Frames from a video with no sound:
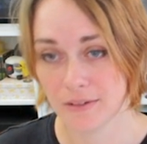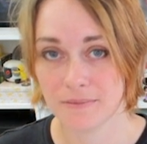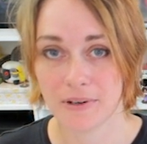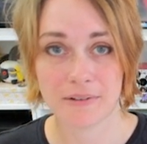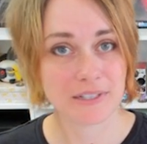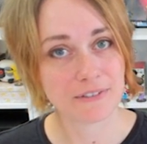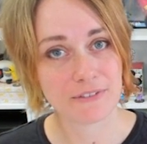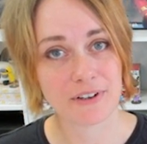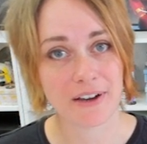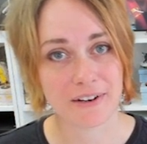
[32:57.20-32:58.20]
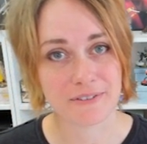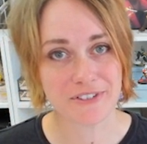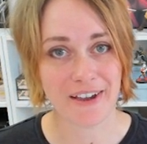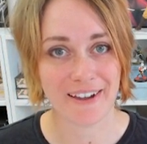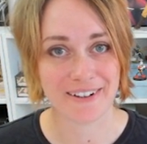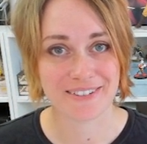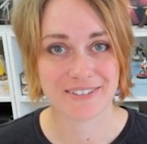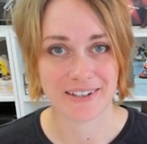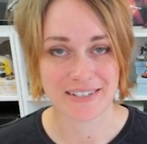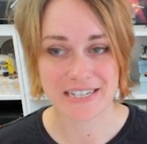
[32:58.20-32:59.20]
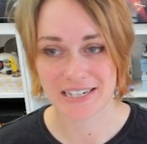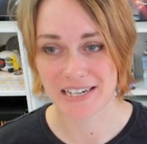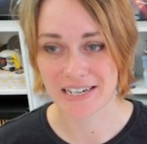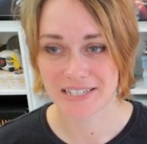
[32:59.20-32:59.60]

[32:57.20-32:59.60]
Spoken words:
Very different kind of styles and techniques